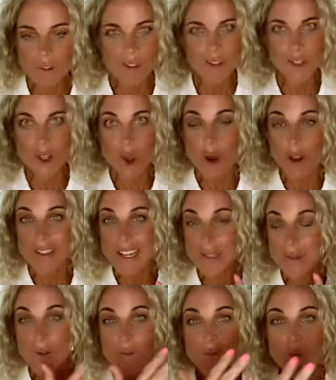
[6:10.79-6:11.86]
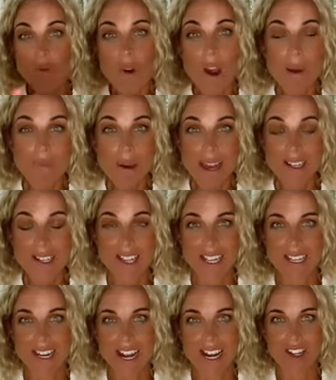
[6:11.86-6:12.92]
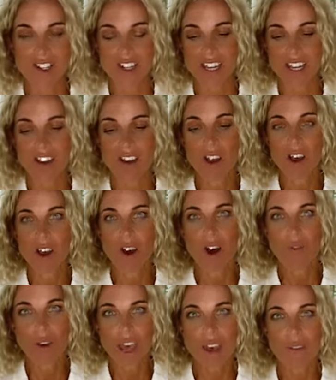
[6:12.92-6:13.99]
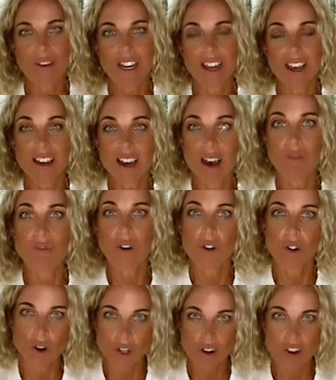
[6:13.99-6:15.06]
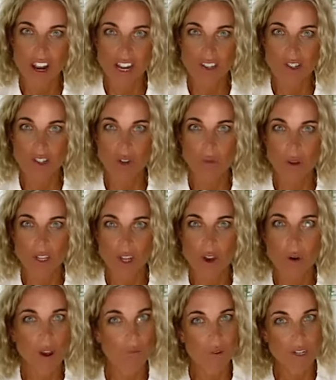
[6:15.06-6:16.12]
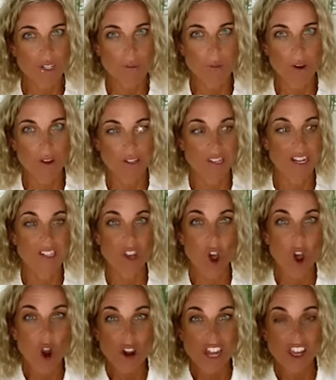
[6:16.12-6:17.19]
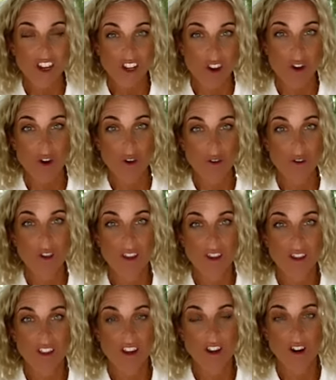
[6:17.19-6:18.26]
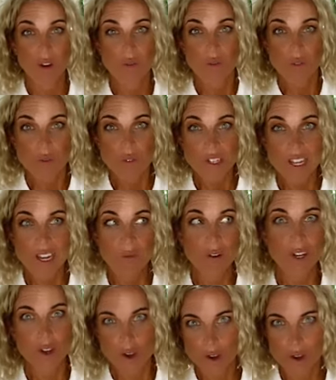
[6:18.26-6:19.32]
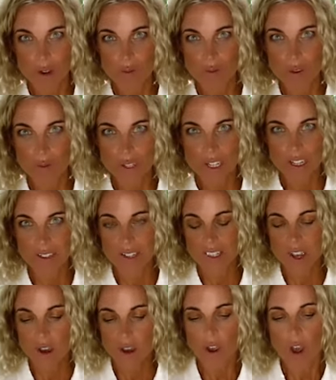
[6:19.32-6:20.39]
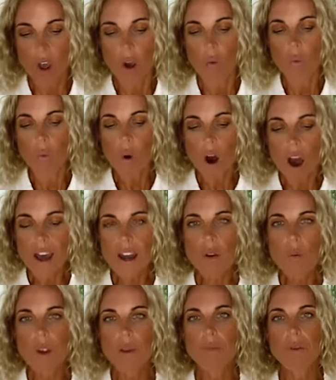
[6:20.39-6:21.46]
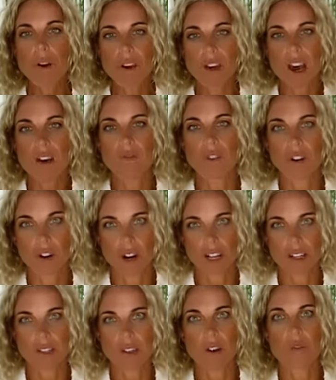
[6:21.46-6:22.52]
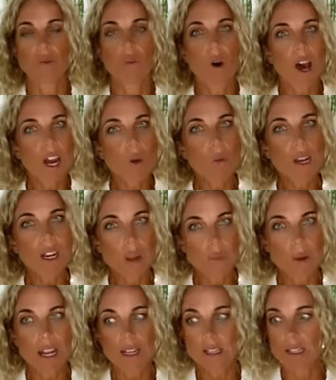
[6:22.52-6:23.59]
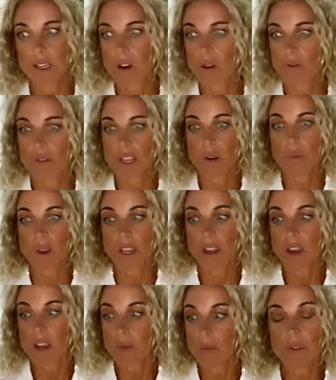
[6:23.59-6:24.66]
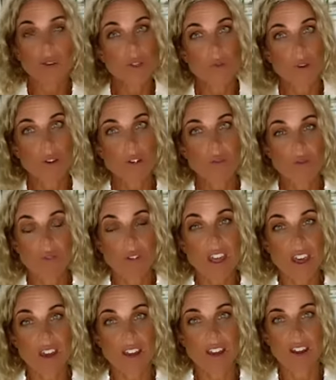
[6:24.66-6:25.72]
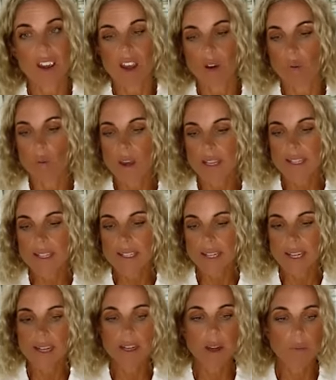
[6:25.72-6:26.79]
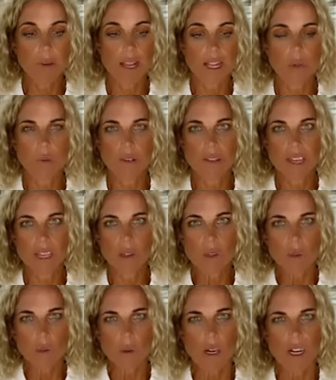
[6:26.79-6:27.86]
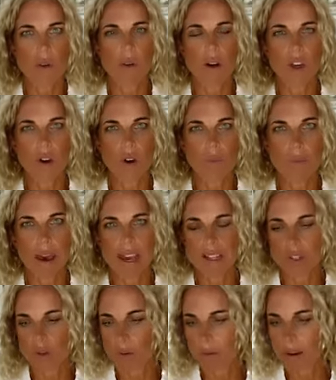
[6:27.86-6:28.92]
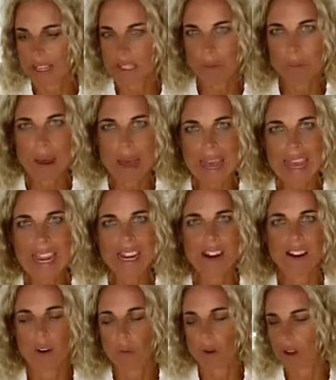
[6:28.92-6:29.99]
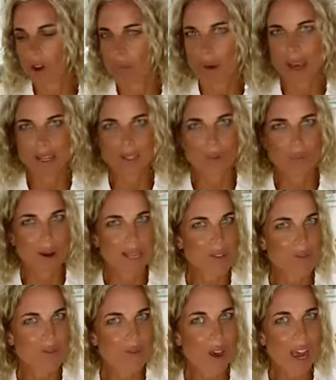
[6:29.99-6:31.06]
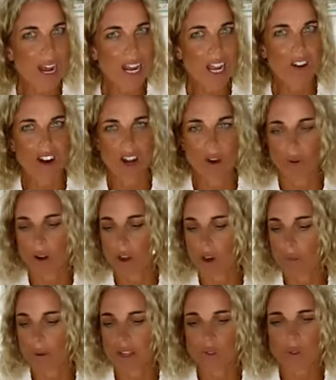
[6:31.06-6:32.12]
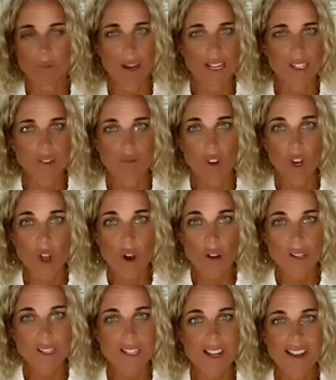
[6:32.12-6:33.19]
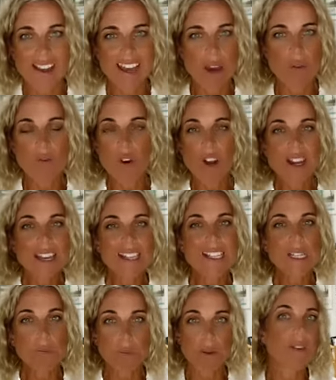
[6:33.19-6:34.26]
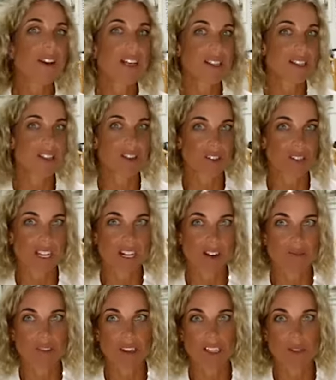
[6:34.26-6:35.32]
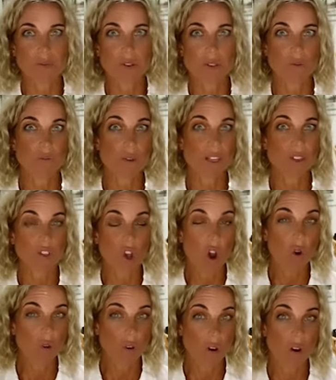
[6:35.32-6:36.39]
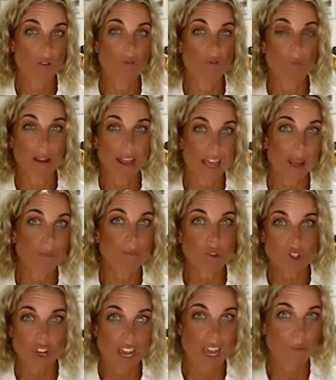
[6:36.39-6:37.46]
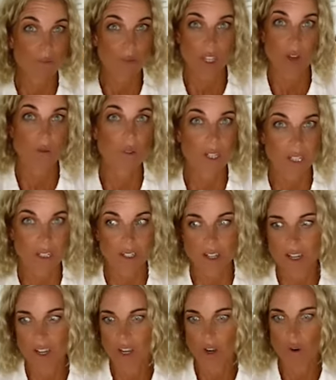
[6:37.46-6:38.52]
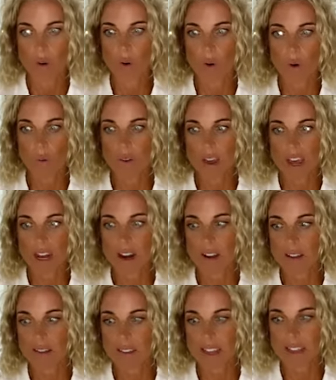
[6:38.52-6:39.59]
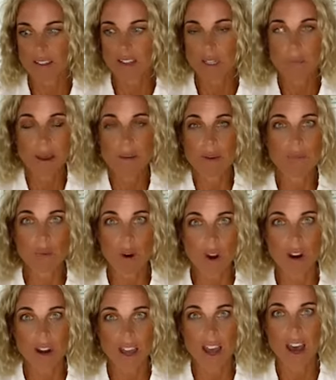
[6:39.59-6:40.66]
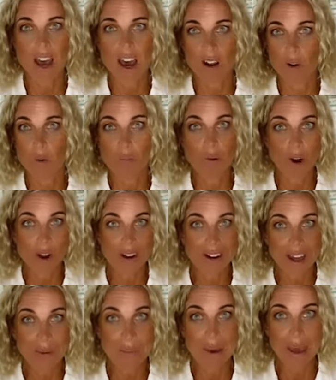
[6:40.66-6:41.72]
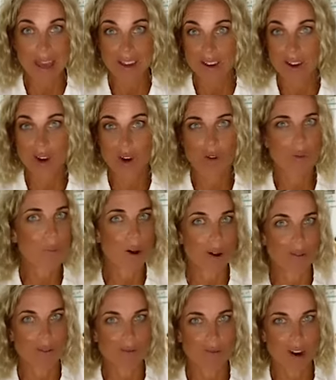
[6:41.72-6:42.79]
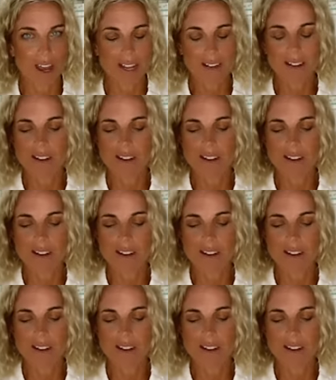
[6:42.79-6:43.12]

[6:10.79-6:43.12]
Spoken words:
So it takes you right back to the analogy of having a governor on your engine when you go and rent a boat. So it's only going to go, you know, 15 when you could go 50. So why do we put a governor on ourselves? Why do we limit ourselves? And because we're fear. We sit in a place where we think, oh, I don't want to go back to a place of pain. I don't want to go back to a place of failure. I don't want to go back to a place of loss. We've only experienced those negative things because we've been told off, blamed, shamed, guilted, or we've had a thing that has maybe broken our heart or broken our bank or both, right?